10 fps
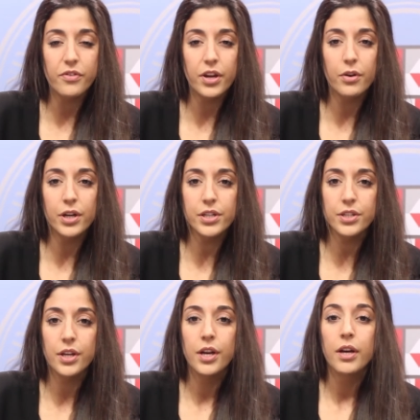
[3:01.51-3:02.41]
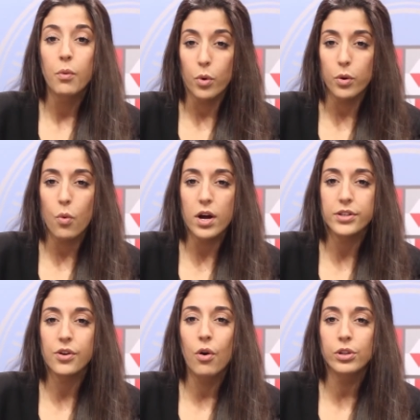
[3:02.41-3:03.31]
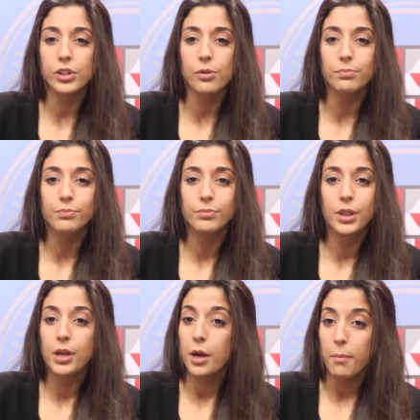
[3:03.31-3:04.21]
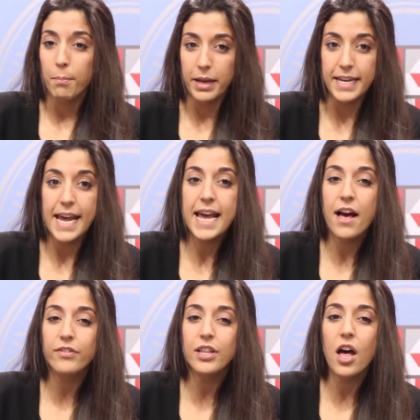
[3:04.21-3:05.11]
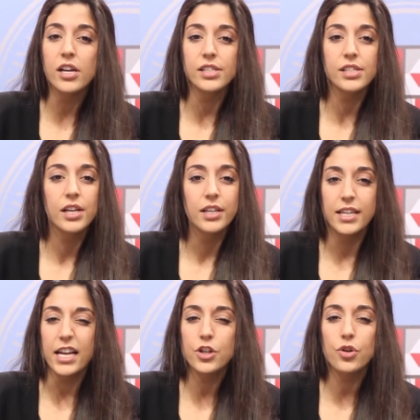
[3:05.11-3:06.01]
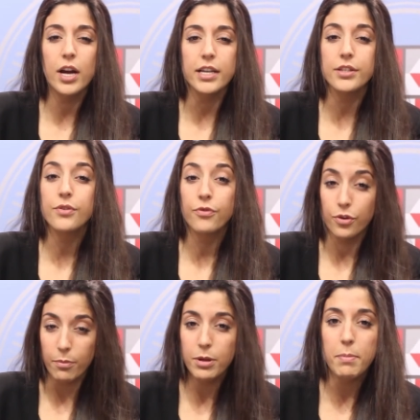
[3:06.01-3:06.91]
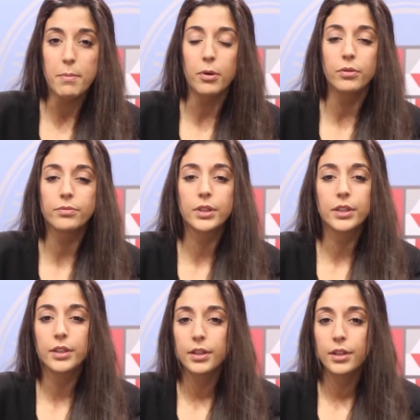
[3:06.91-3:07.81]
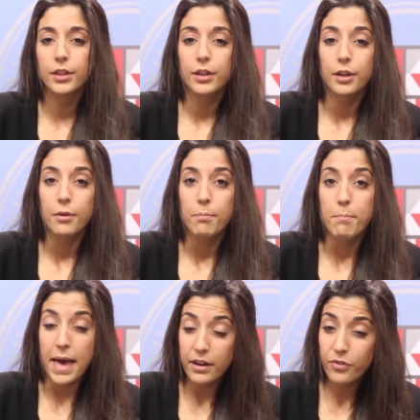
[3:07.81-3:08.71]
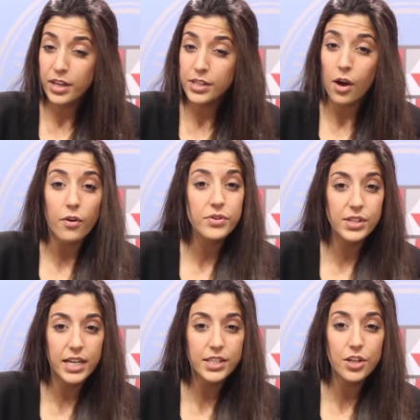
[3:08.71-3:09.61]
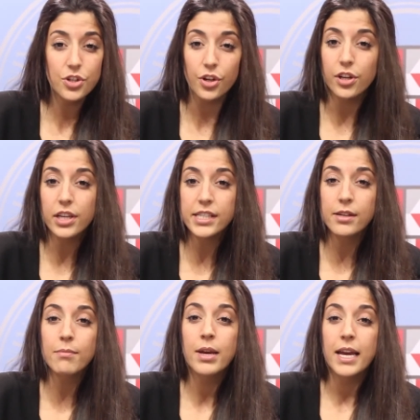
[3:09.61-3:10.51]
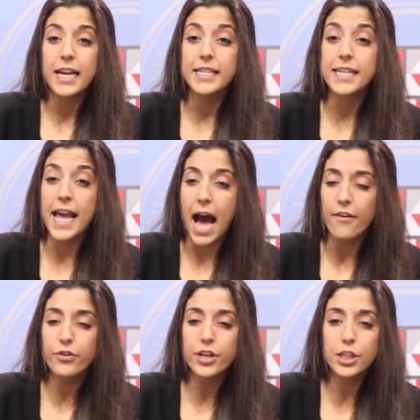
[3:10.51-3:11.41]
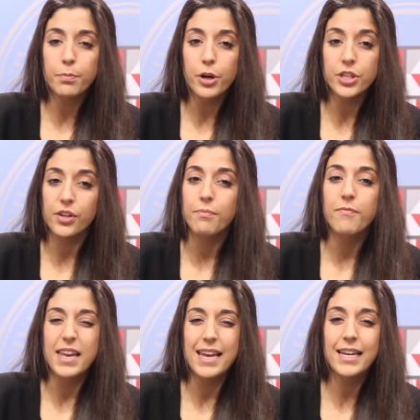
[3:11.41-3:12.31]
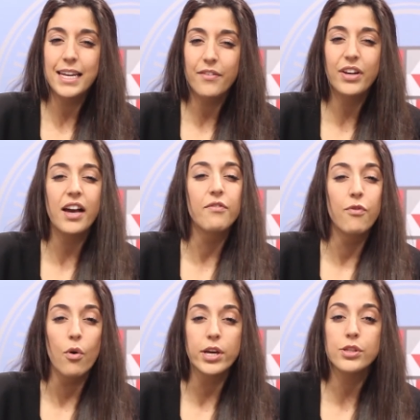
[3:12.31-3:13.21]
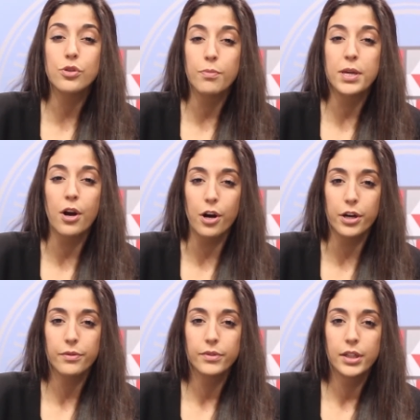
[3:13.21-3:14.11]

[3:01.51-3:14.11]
the viewers were once wholesome, but they have lost that trust from the people. Benefits of citizen journalism is the average person being given a voice to be heard,